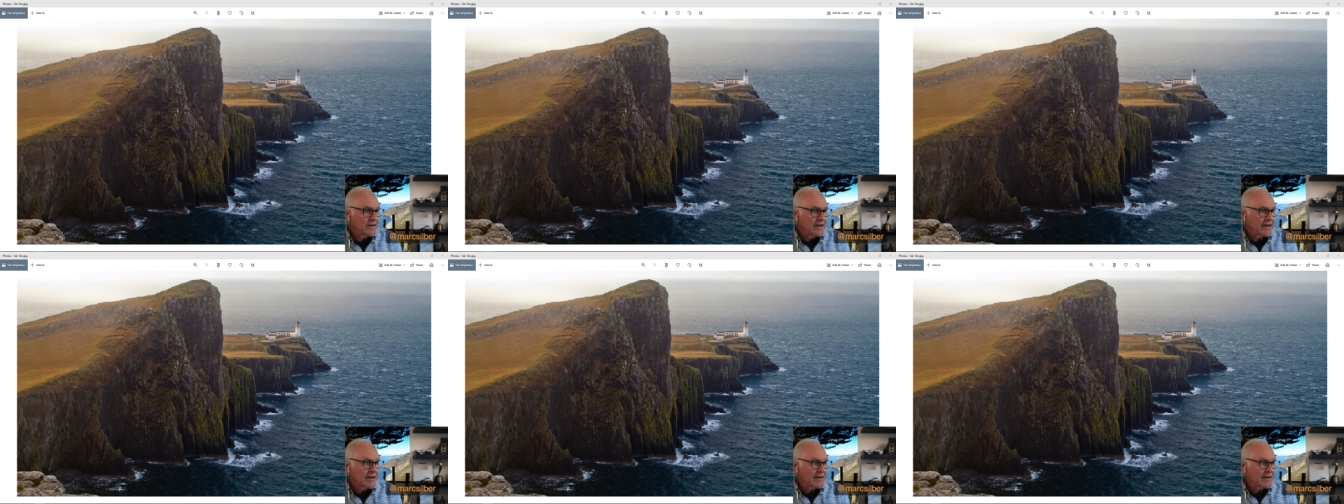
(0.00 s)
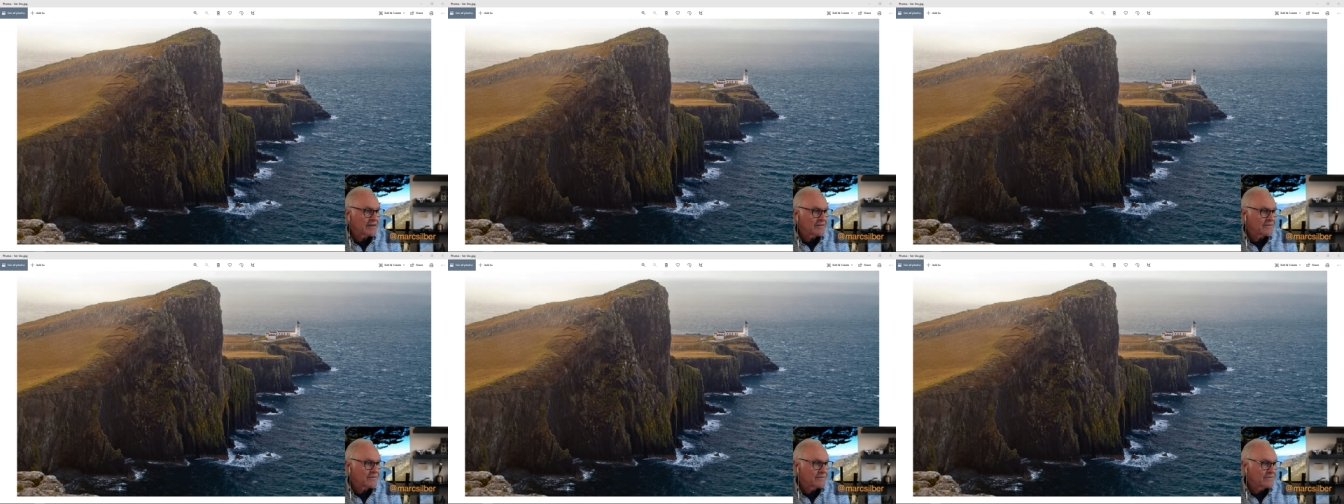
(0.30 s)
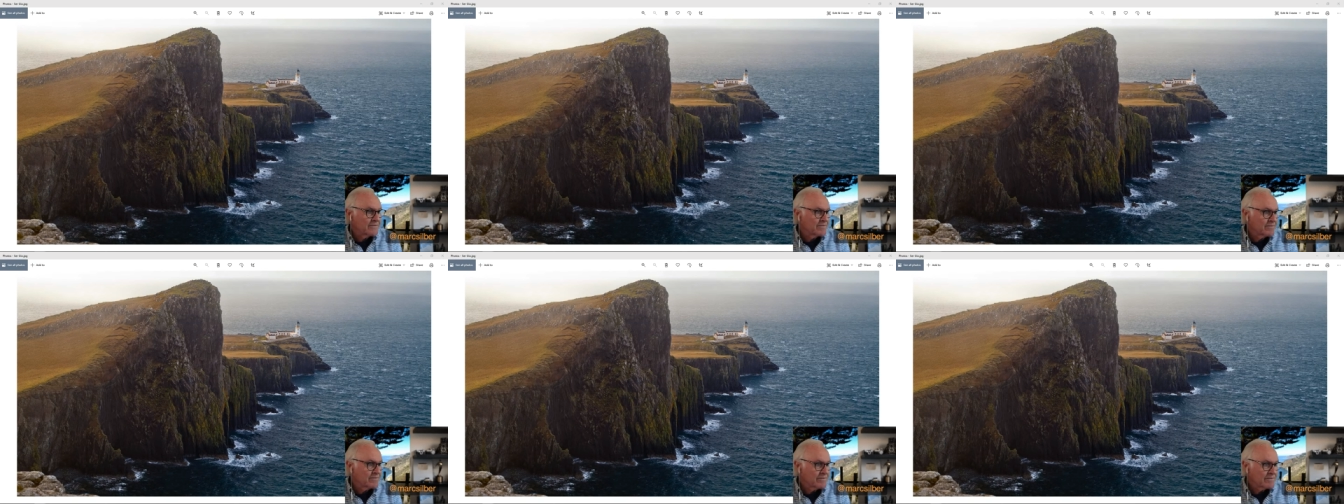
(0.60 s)
got a
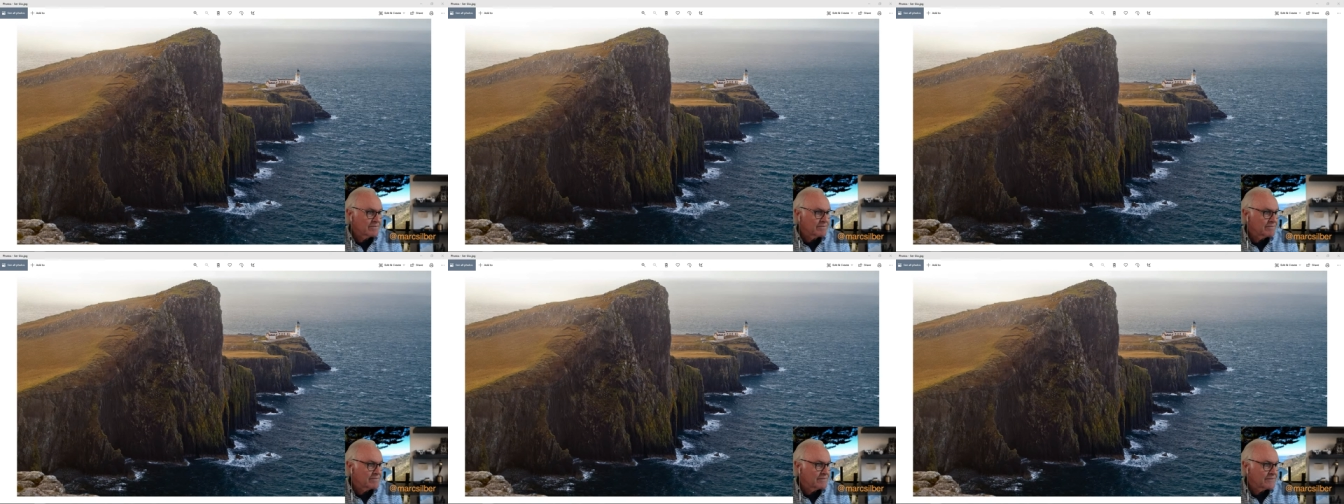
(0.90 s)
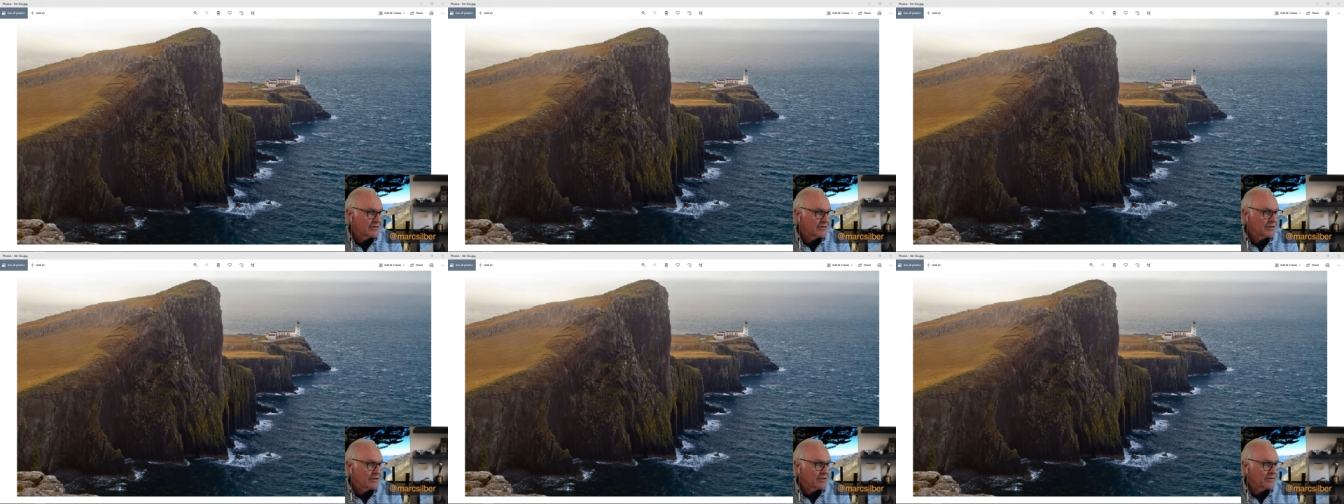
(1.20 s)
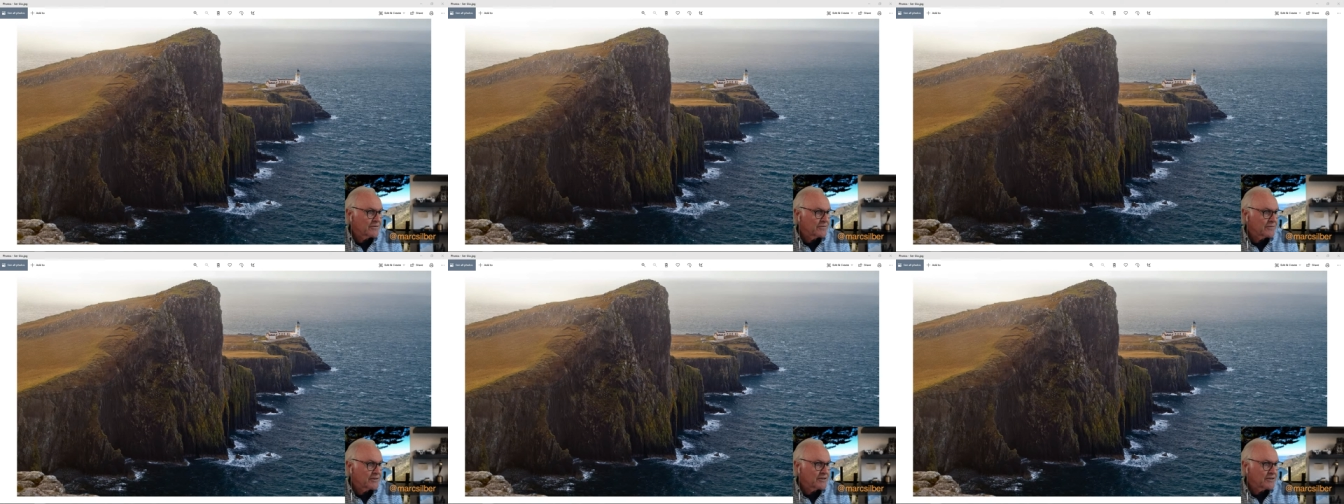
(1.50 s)
you
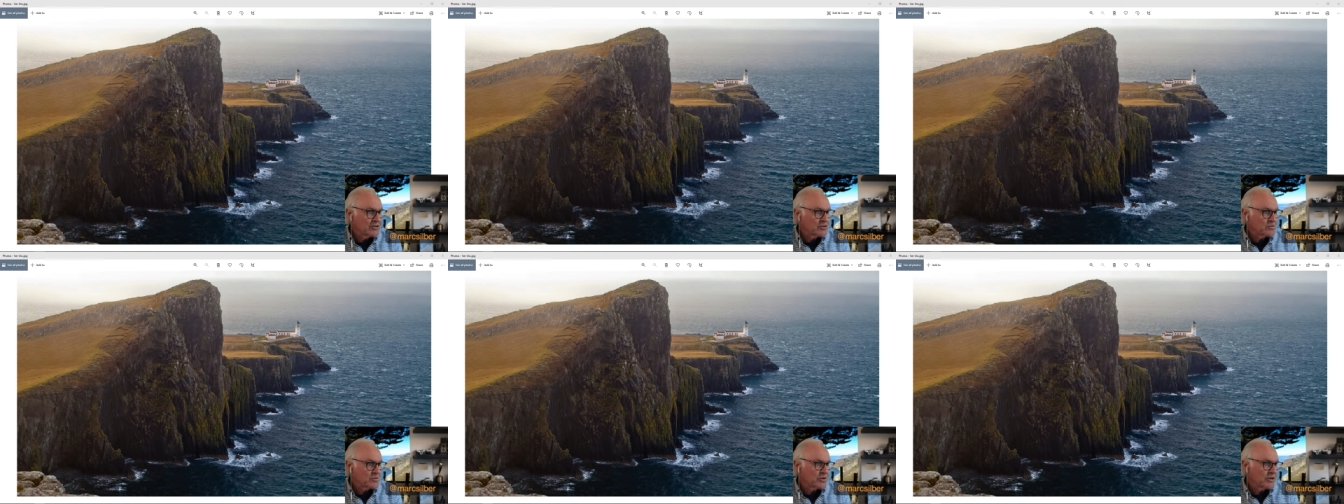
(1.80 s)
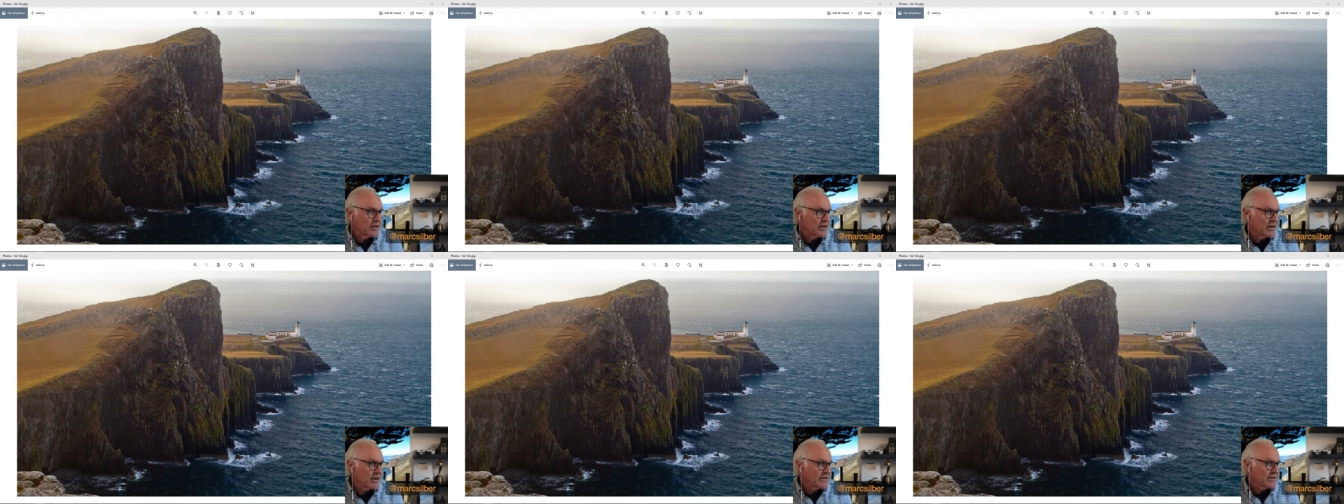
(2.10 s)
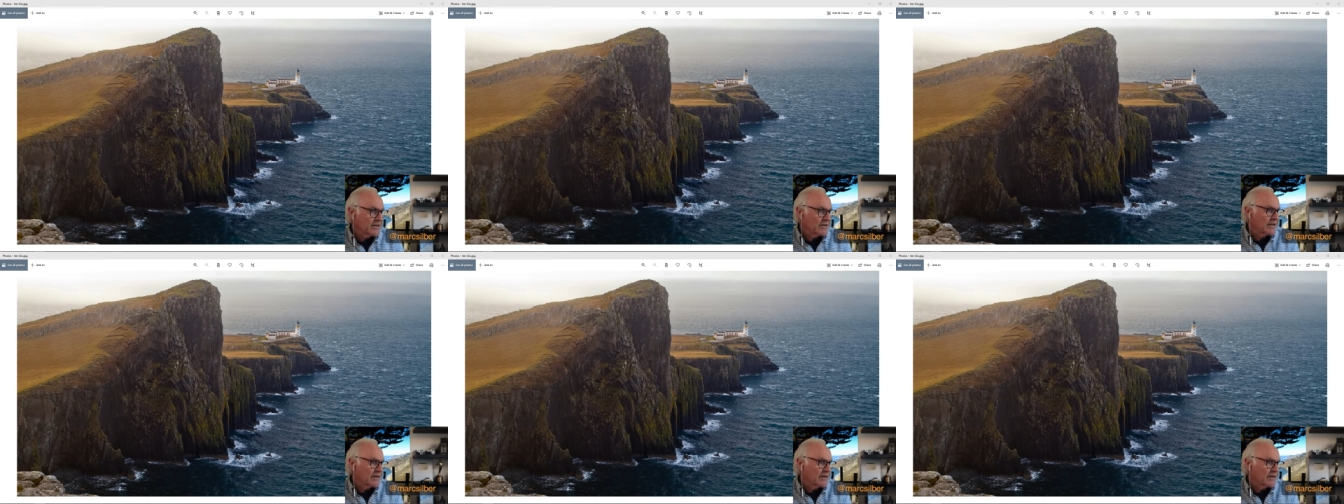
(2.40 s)
know finished print.